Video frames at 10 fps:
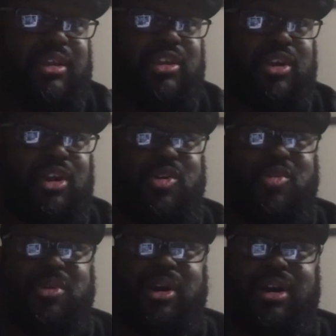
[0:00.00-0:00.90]
you
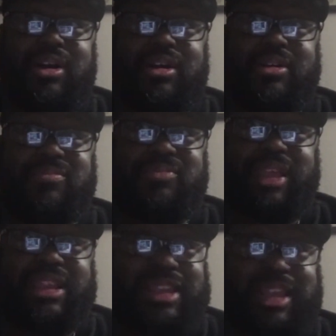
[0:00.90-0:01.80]
know,
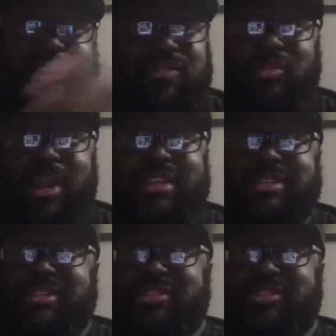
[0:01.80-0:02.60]
in different races.